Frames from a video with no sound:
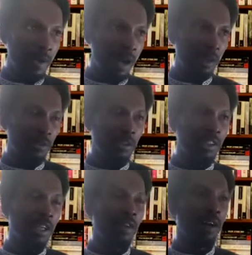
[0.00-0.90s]
Attorney
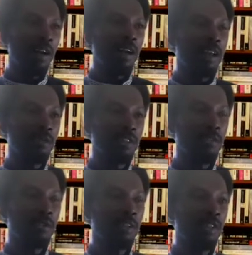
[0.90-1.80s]
General has
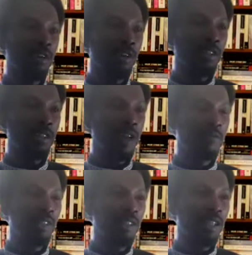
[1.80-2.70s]
written to the audit
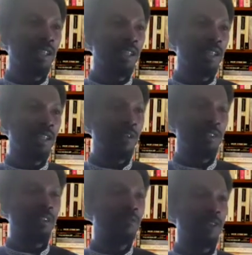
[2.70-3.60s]
service saying they
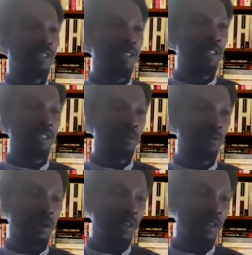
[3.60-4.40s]
cannot investigate, they should